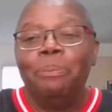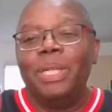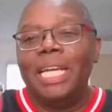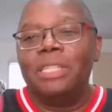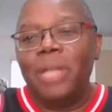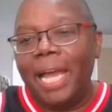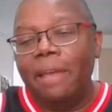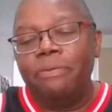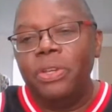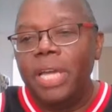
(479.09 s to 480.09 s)
But that's
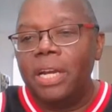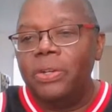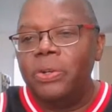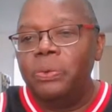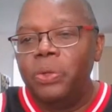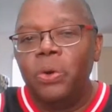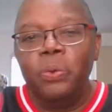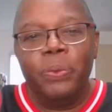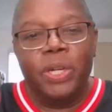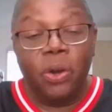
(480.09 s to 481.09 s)
life. You gotta know
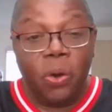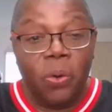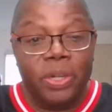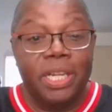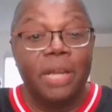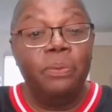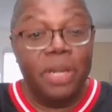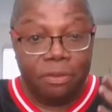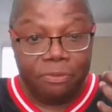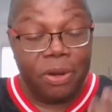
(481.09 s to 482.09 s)
when to hold it and
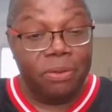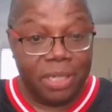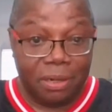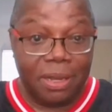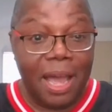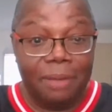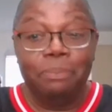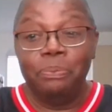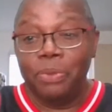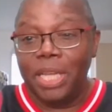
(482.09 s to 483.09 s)
when to fold it. Okay,
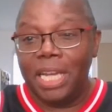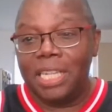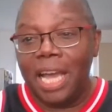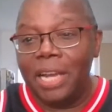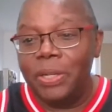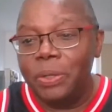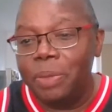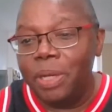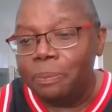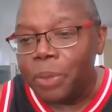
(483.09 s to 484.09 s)
that's how I do,
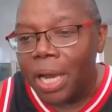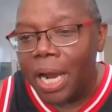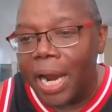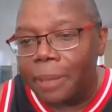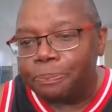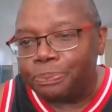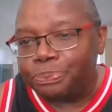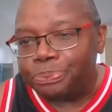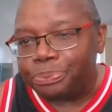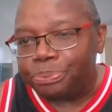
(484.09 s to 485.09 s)
man. All right,
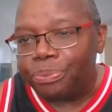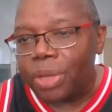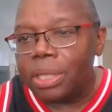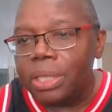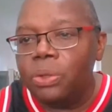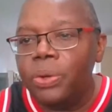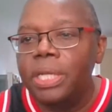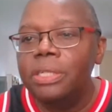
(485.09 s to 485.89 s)
let's go ahead and